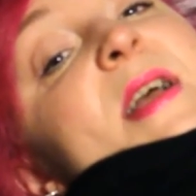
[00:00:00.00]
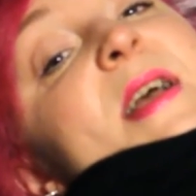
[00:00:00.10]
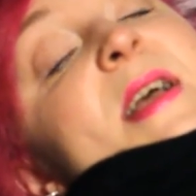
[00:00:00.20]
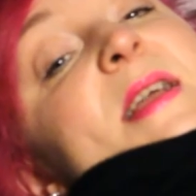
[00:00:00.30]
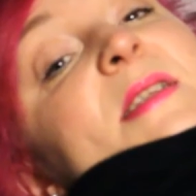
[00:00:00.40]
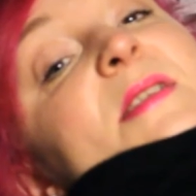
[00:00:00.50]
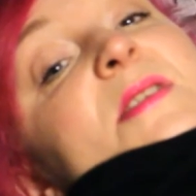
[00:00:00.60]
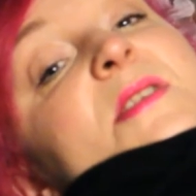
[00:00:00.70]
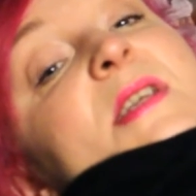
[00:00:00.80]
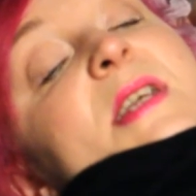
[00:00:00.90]

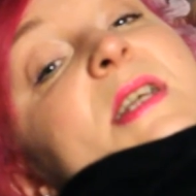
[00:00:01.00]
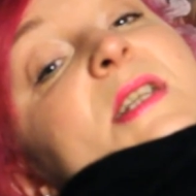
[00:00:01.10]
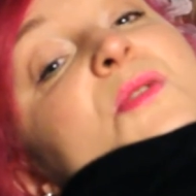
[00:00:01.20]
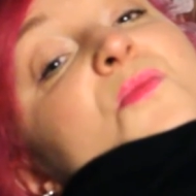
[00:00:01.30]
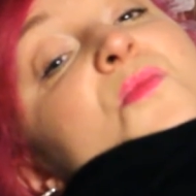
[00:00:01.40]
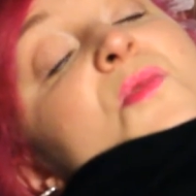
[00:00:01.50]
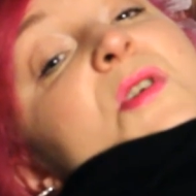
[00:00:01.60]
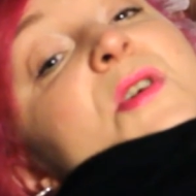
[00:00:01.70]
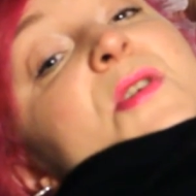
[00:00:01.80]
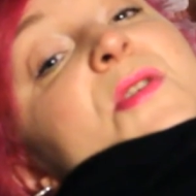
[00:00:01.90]
And it's
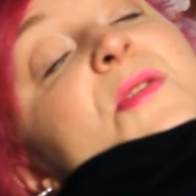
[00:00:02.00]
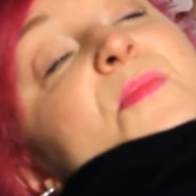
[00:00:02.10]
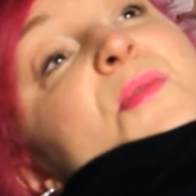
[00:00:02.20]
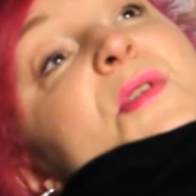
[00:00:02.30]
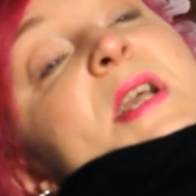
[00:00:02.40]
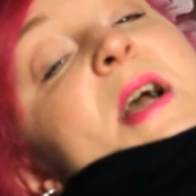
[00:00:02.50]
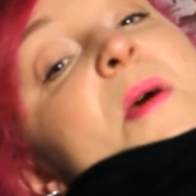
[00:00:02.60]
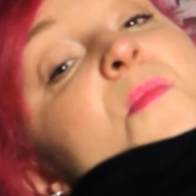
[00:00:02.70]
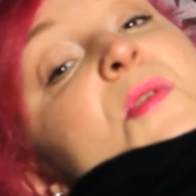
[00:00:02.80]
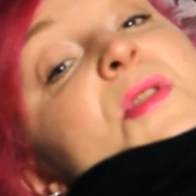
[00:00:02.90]
worth putting
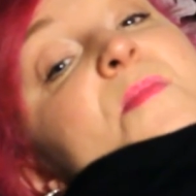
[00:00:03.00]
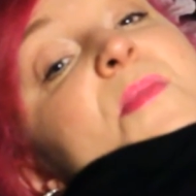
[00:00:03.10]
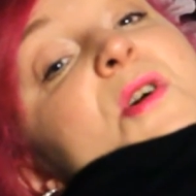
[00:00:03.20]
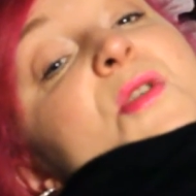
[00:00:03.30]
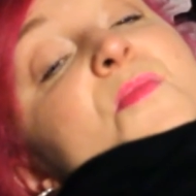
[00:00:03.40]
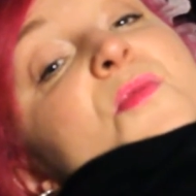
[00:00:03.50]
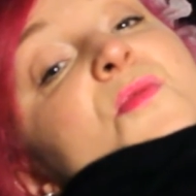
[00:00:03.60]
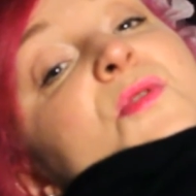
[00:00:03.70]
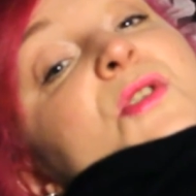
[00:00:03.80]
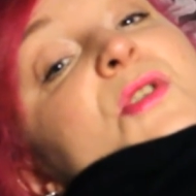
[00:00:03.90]
up with the bath
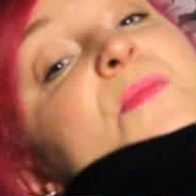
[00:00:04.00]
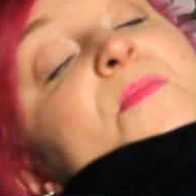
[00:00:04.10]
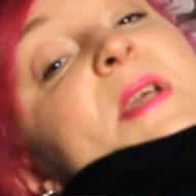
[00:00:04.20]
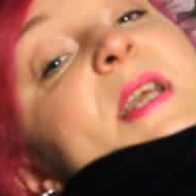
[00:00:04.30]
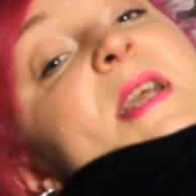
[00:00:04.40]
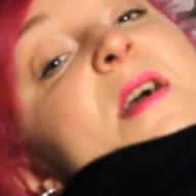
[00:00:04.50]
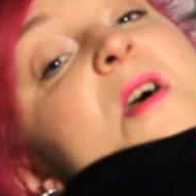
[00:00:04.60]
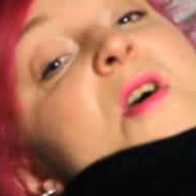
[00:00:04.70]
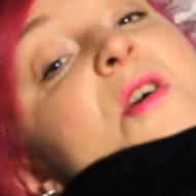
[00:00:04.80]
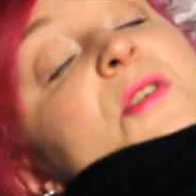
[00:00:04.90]
boards being
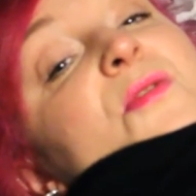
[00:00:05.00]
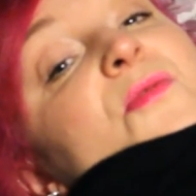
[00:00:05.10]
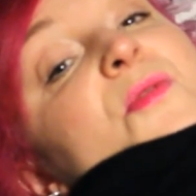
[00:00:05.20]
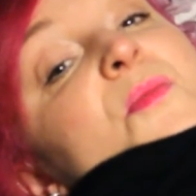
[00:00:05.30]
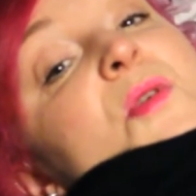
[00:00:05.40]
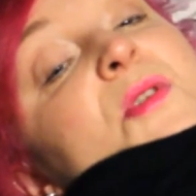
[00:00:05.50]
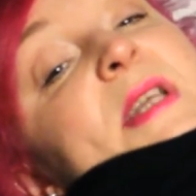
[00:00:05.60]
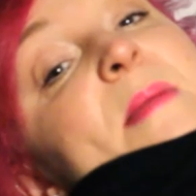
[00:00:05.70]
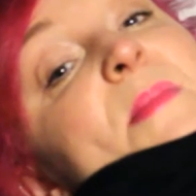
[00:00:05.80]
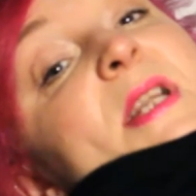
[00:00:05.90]
hard for what,
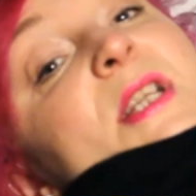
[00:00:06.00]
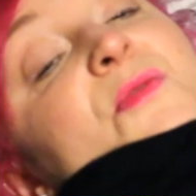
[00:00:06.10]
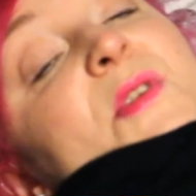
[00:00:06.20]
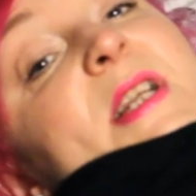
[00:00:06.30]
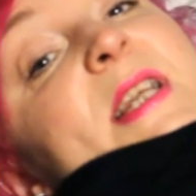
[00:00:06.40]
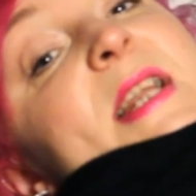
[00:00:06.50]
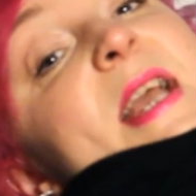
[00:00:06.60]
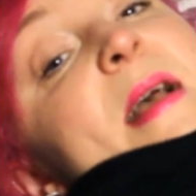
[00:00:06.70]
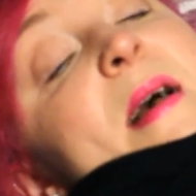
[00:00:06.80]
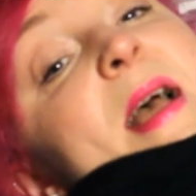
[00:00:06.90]
10 minutes for clean
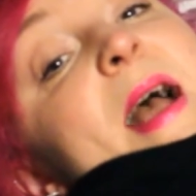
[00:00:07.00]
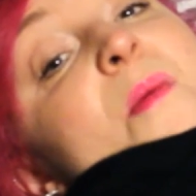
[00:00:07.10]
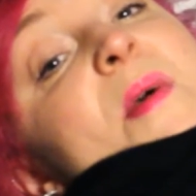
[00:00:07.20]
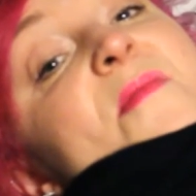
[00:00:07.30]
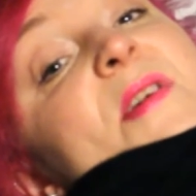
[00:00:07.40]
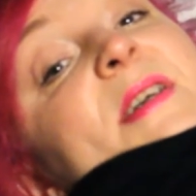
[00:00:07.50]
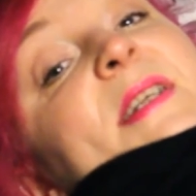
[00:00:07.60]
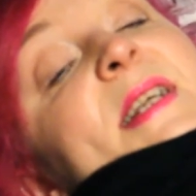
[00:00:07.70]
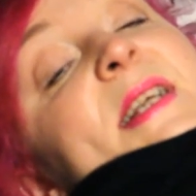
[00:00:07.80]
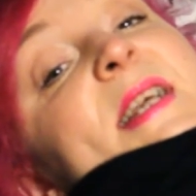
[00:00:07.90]
hair. However,
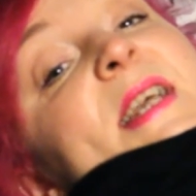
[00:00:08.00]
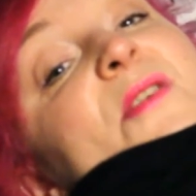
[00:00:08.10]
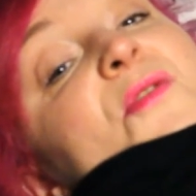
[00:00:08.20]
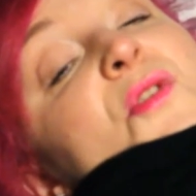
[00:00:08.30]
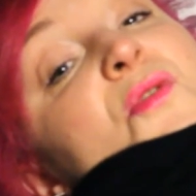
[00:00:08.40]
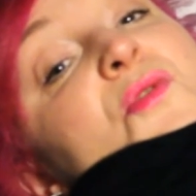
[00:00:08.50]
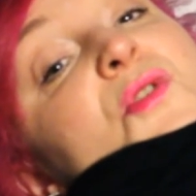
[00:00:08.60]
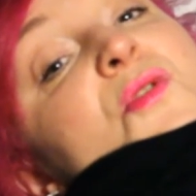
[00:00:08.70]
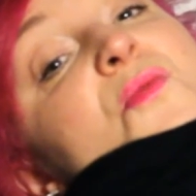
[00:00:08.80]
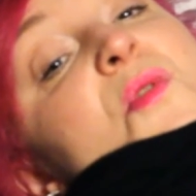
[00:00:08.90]
if you
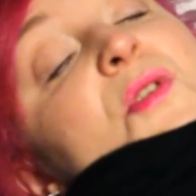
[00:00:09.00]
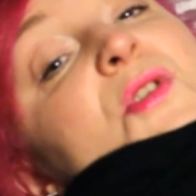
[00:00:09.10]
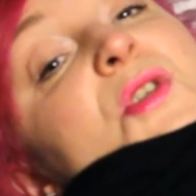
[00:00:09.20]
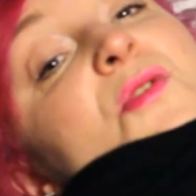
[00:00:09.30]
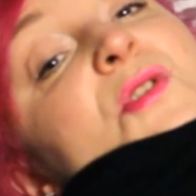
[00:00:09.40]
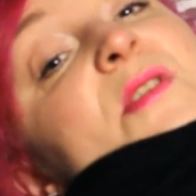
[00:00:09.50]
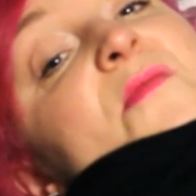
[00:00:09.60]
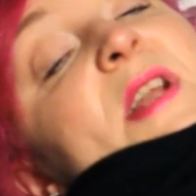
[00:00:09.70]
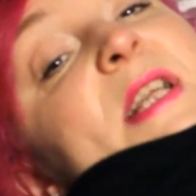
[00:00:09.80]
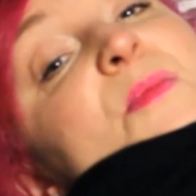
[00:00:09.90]
do want to use an
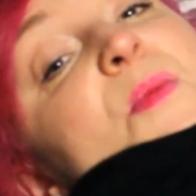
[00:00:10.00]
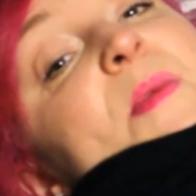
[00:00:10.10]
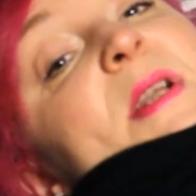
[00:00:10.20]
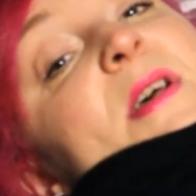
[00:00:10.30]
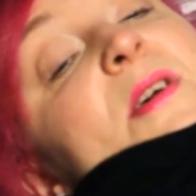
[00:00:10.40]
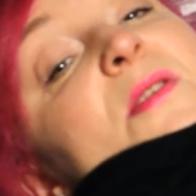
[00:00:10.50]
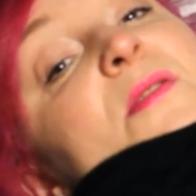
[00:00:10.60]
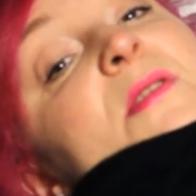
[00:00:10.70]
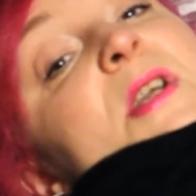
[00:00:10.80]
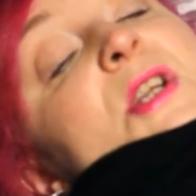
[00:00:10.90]
inflatable
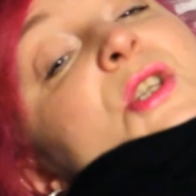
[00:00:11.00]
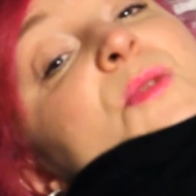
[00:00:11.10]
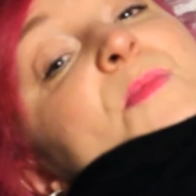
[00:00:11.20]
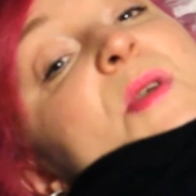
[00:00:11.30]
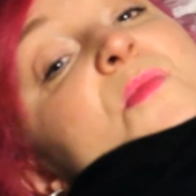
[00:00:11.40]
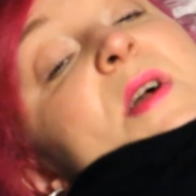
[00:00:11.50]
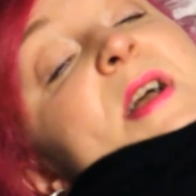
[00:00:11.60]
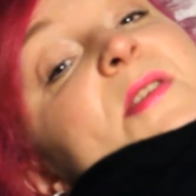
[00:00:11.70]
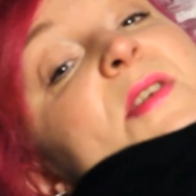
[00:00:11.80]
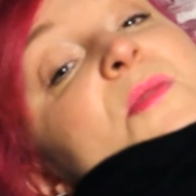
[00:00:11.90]
pillow, just be
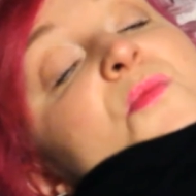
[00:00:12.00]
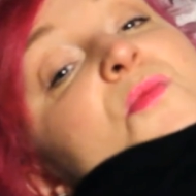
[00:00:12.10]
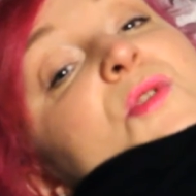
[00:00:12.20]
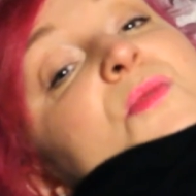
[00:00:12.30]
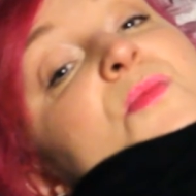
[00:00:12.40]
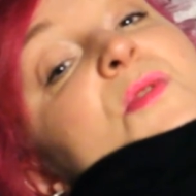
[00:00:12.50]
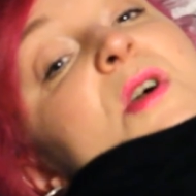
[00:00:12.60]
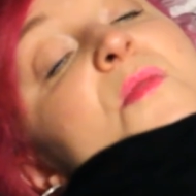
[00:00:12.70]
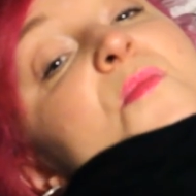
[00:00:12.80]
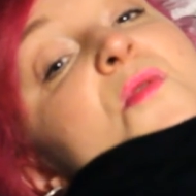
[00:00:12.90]
aware that the water will
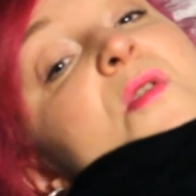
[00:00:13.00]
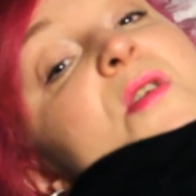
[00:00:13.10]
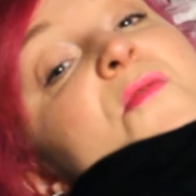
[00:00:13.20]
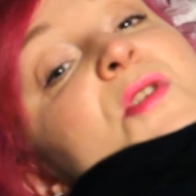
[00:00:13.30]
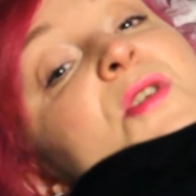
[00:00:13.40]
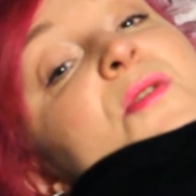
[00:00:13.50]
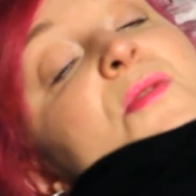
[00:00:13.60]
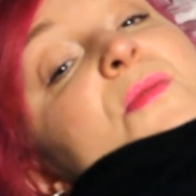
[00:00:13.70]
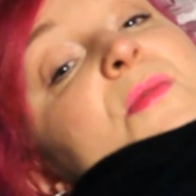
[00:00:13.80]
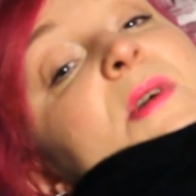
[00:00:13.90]
go more over
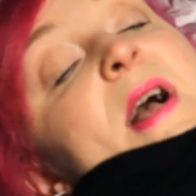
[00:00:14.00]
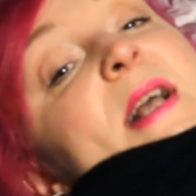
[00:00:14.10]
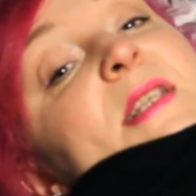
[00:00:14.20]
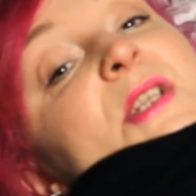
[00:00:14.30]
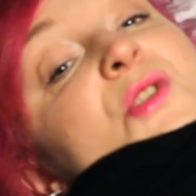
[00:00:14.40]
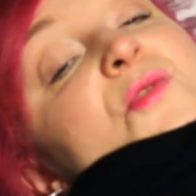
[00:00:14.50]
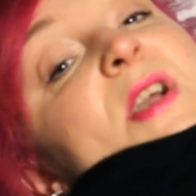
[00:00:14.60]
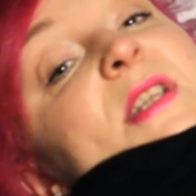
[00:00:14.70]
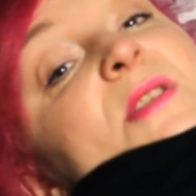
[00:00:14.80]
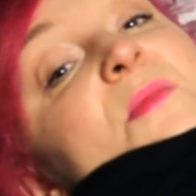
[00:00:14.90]
you as it
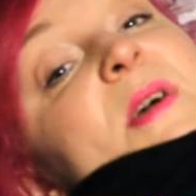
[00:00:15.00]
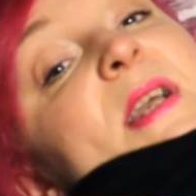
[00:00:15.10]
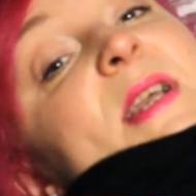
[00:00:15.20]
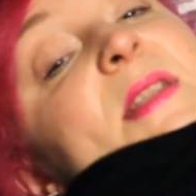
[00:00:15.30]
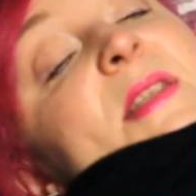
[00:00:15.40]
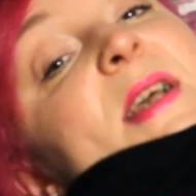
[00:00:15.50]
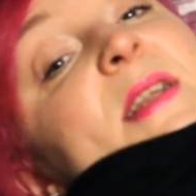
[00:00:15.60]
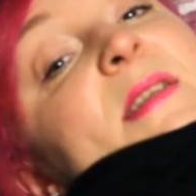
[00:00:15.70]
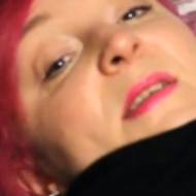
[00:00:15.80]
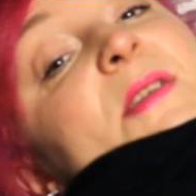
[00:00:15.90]
drains away than.